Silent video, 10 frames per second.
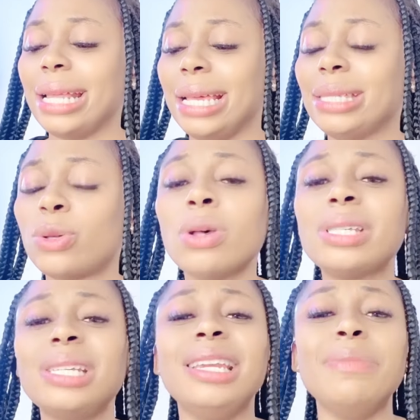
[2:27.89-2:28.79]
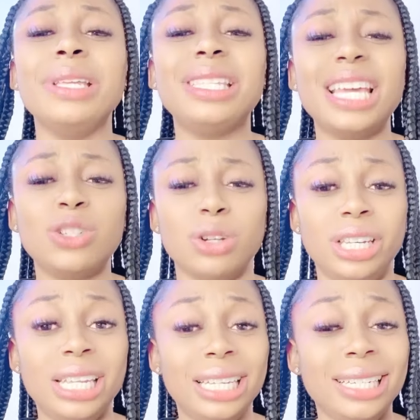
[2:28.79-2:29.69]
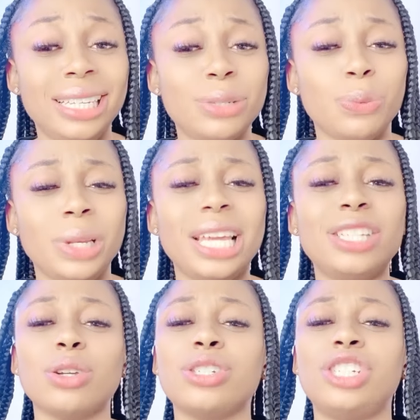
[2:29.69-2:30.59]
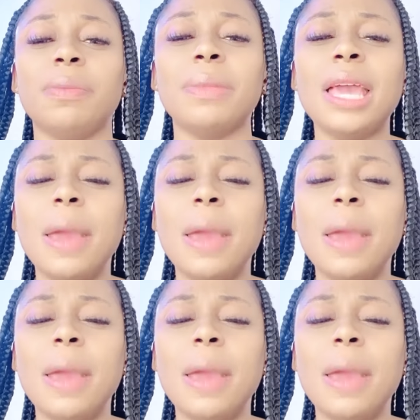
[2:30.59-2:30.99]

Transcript: they is causing a limitation in, in this relationship.